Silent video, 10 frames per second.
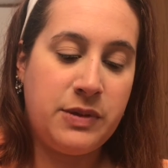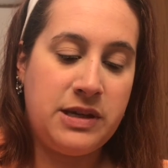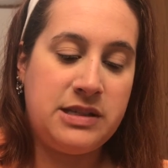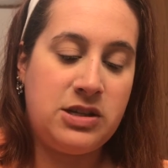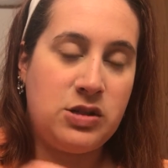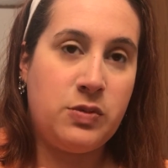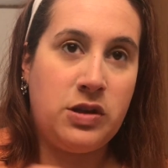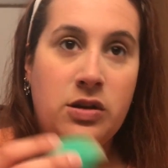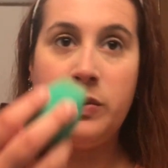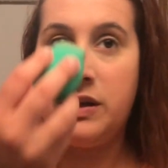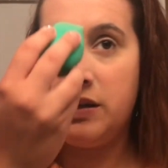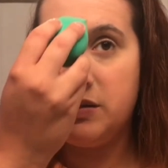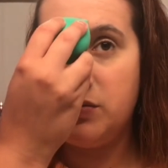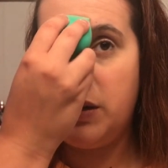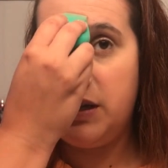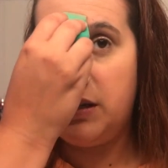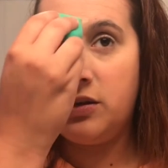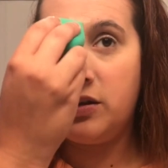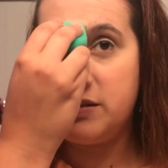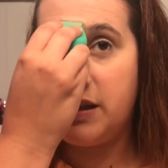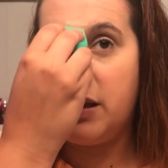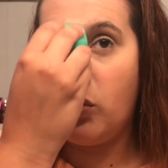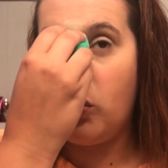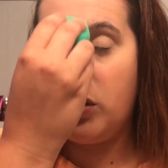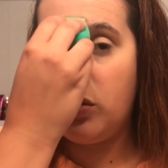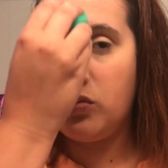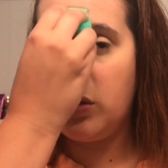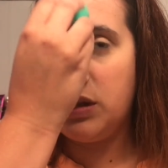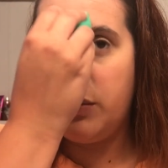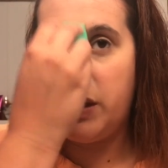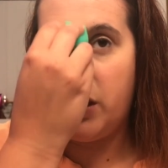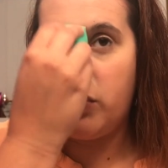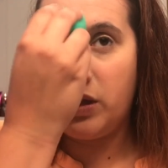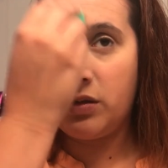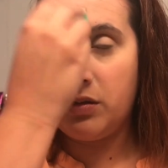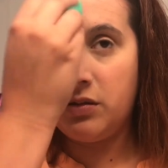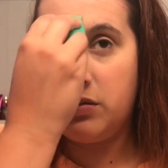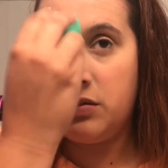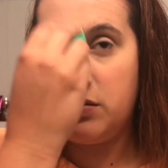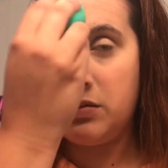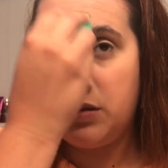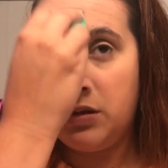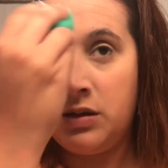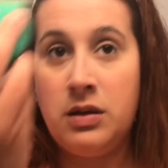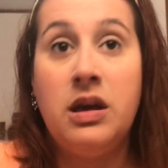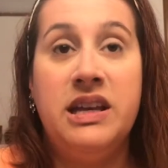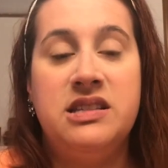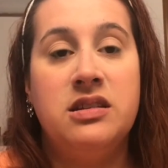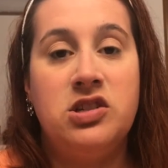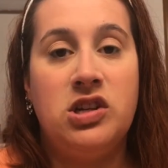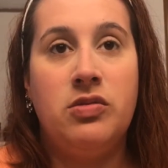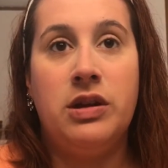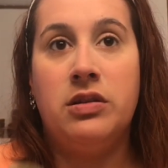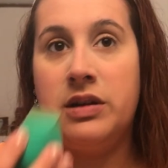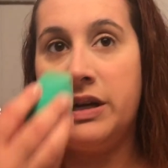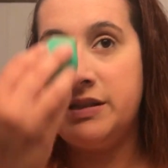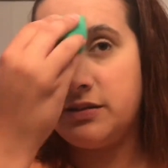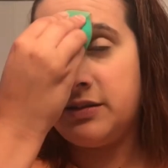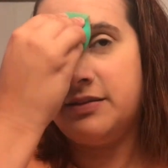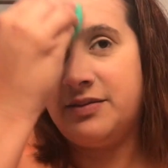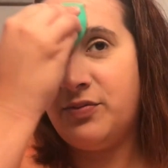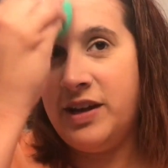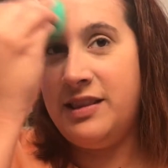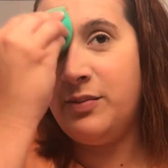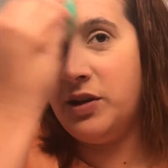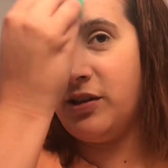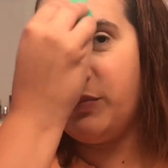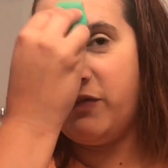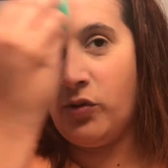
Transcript: place I just put a little bit is right here because I get one really bad wrinkle. It's a legit wrinkle, guys. Right in the middle of my